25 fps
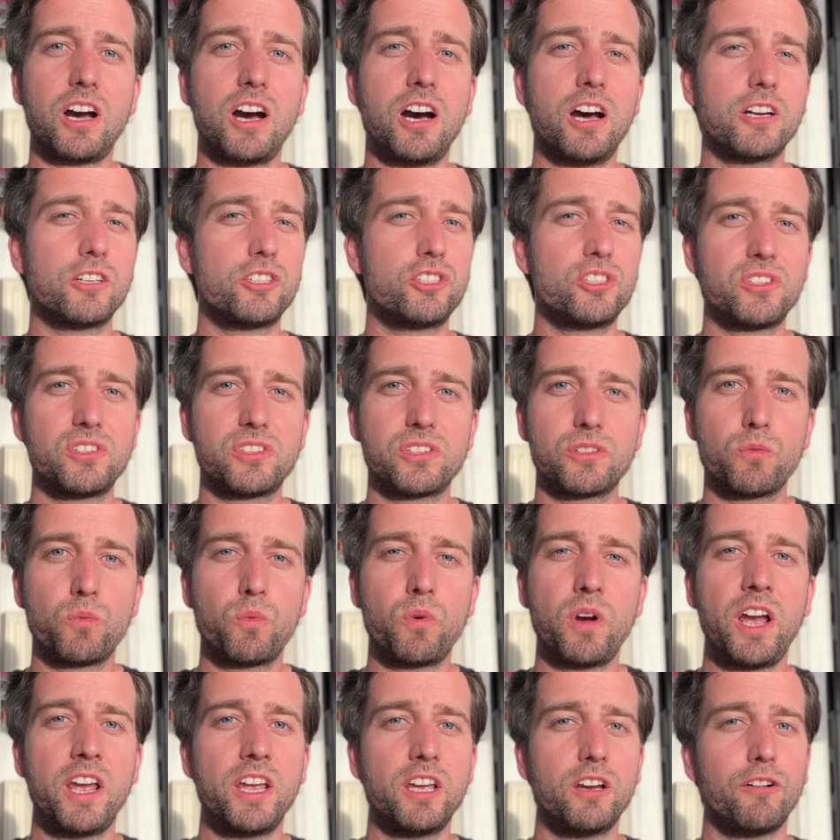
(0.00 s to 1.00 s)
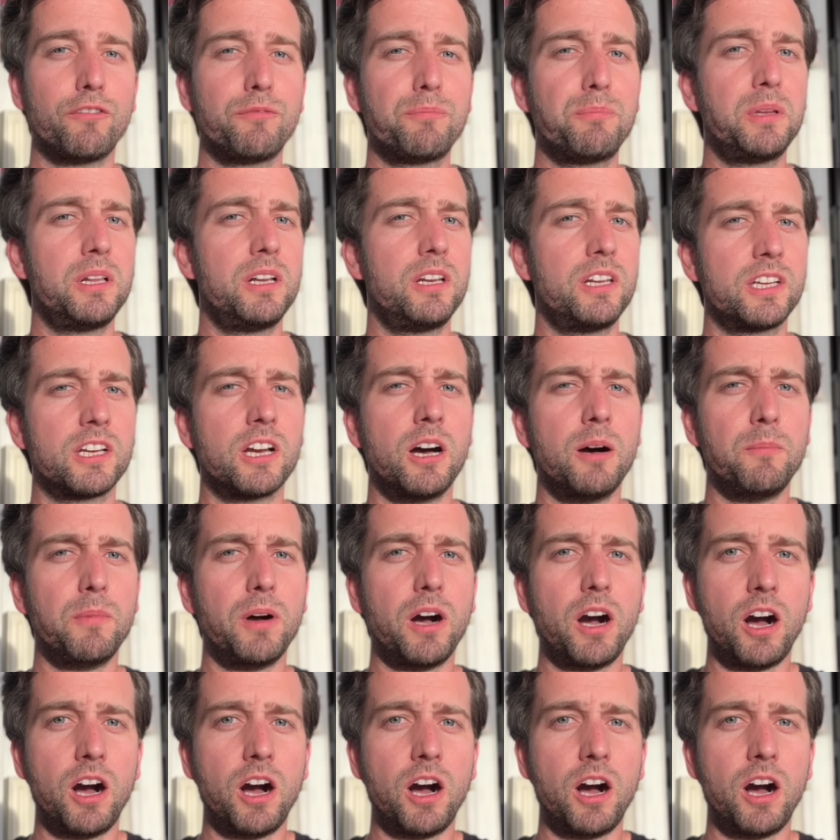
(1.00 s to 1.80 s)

are just a way of building up